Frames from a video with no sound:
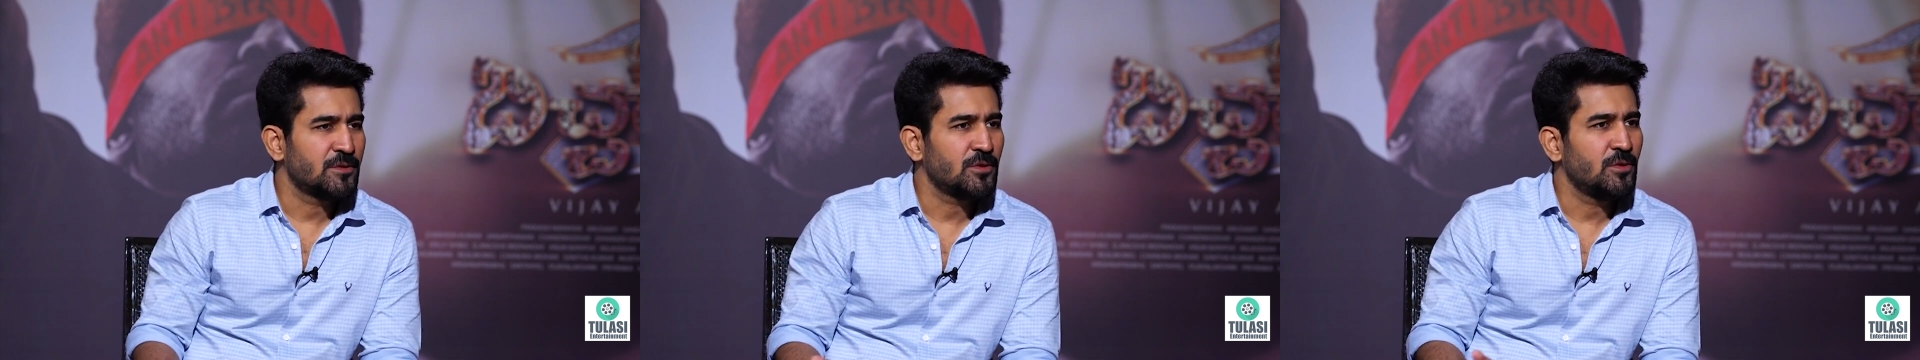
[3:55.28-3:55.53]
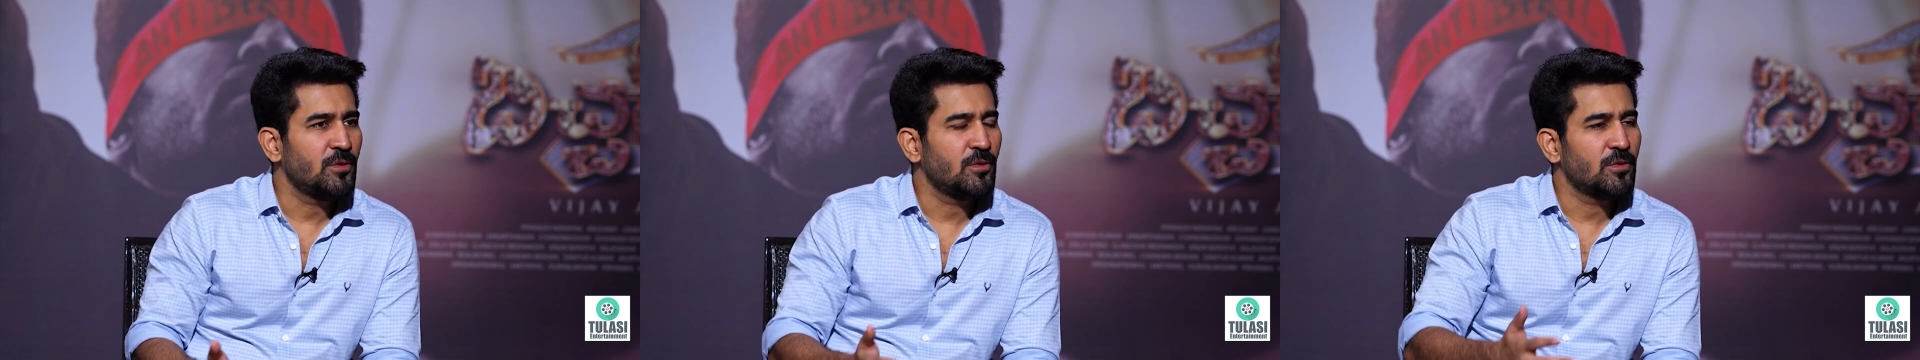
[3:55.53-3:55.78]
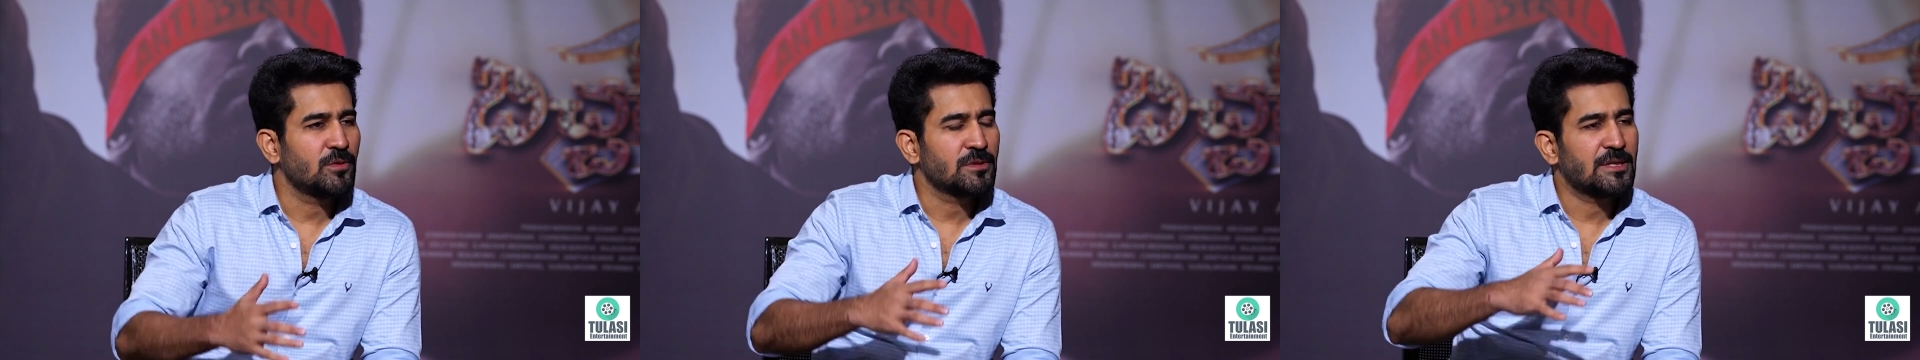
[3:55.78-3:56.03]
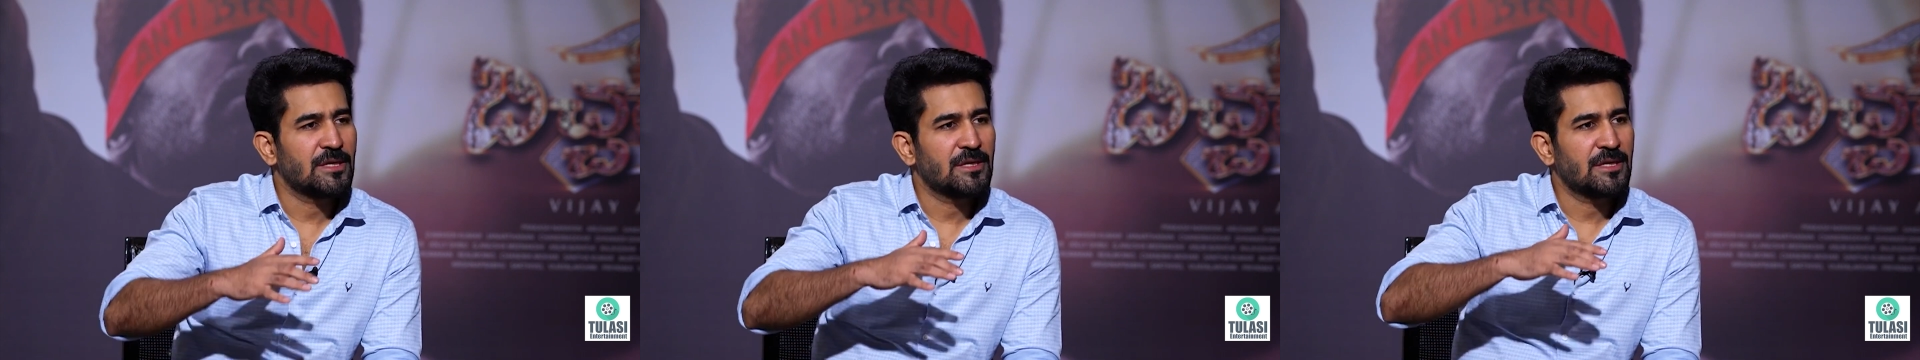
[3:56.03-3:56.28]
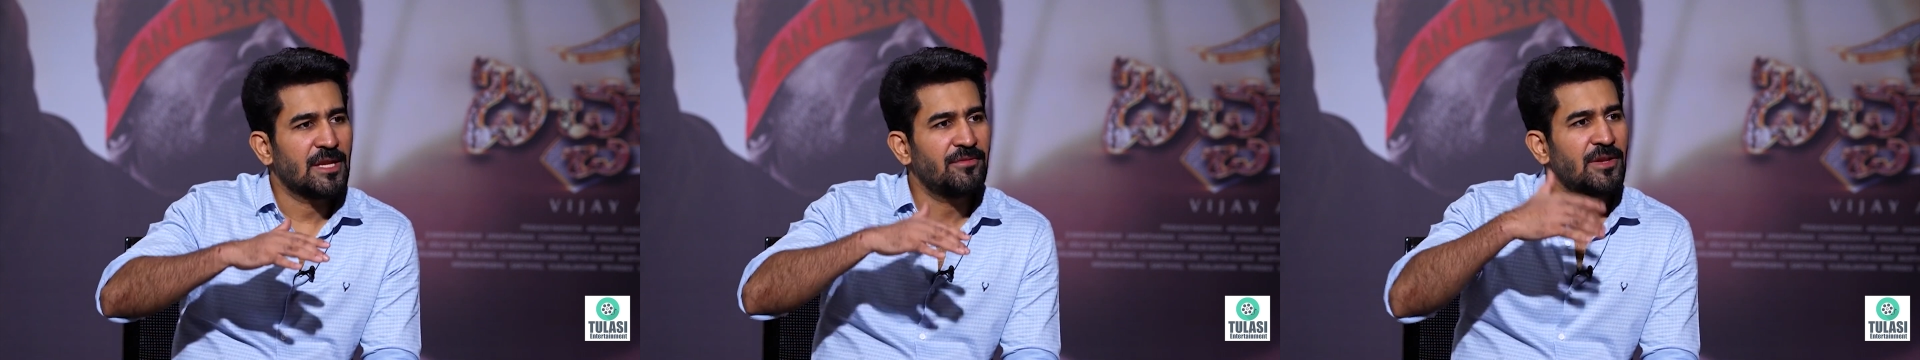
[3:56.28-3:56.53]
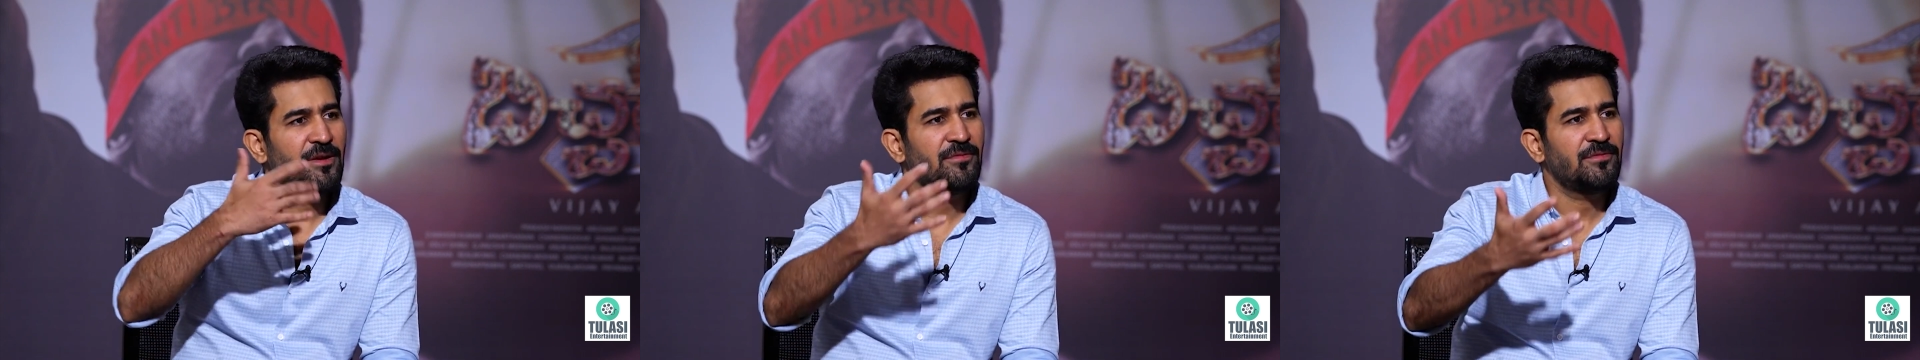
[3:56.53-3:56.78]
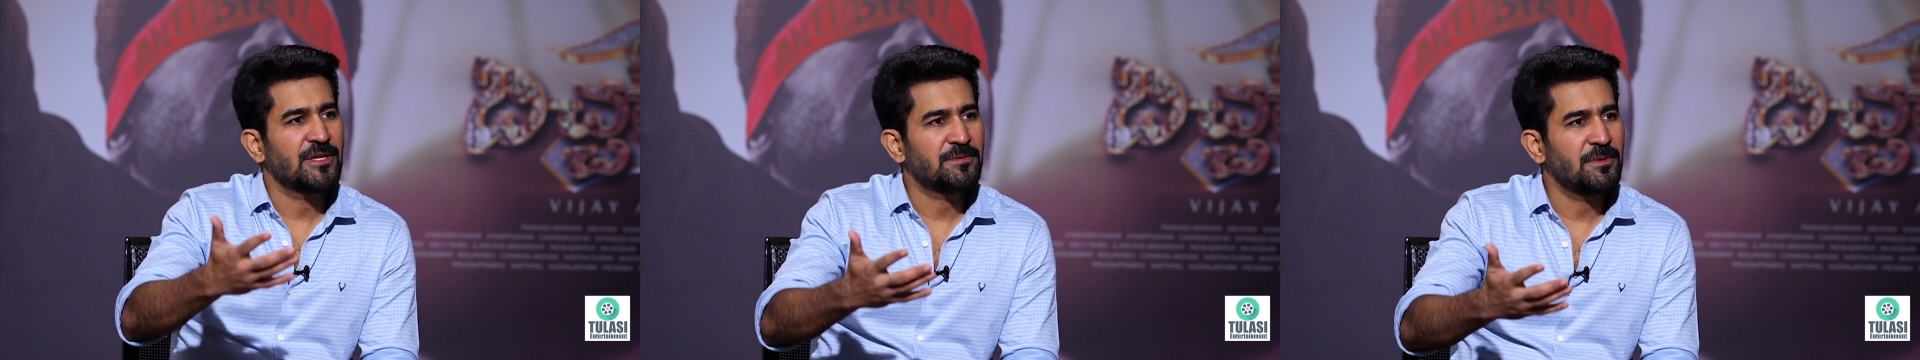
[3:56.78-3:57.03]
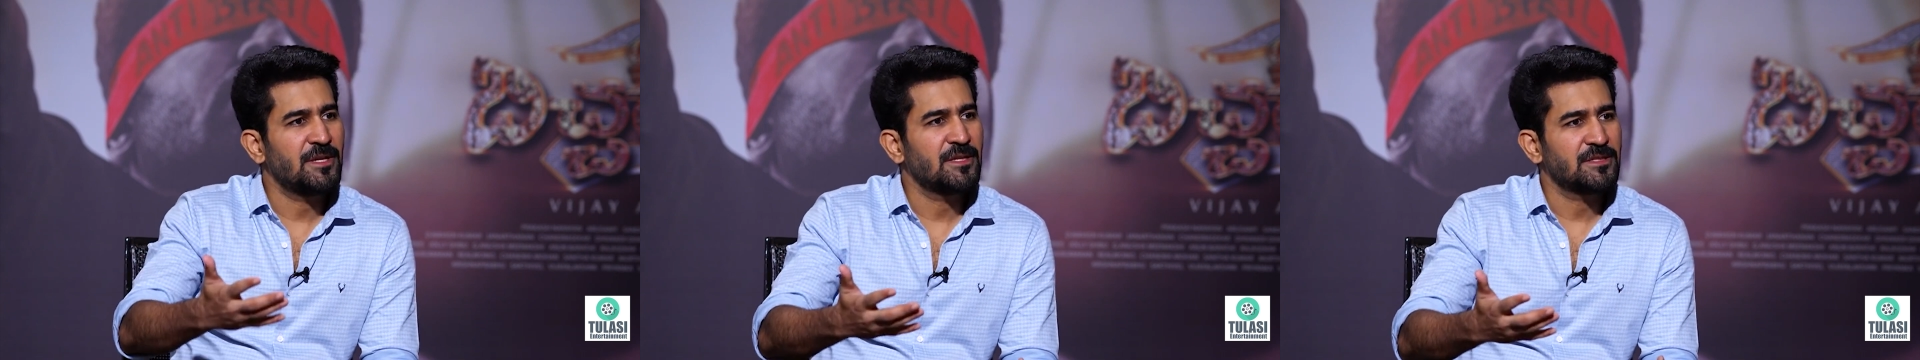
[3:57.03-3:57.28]
So the level of
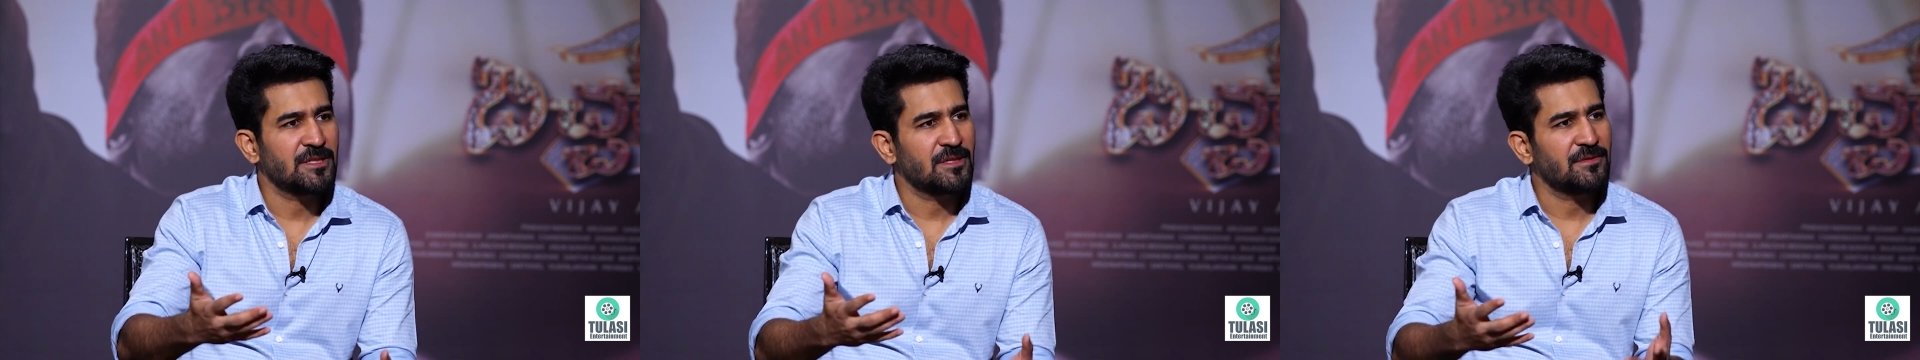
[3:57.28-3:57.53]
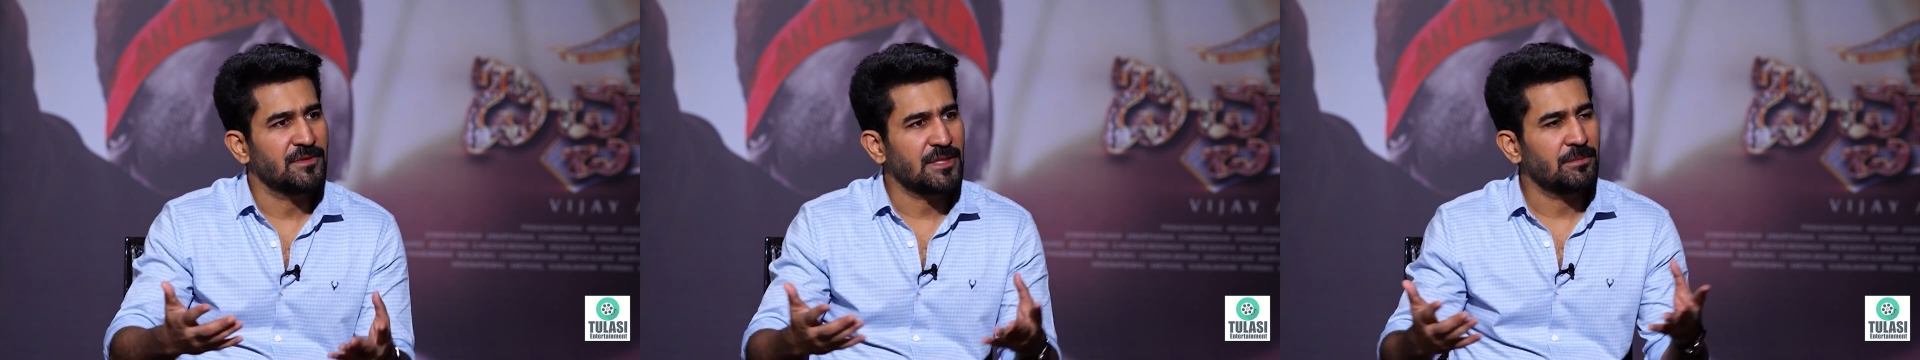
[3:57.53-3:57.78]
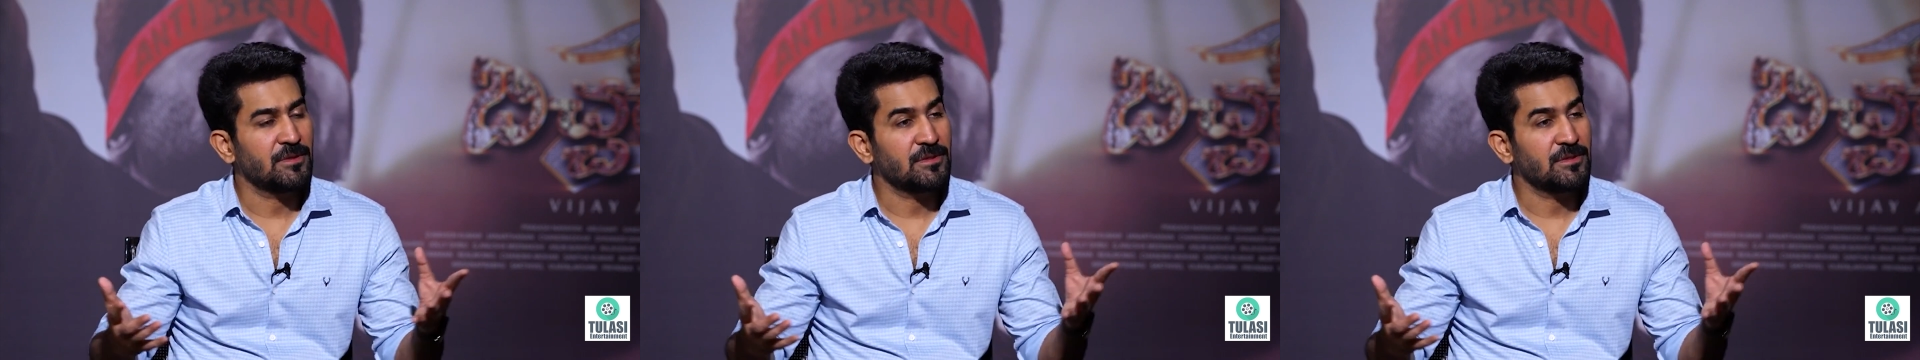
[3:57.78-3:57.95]
expenditure, which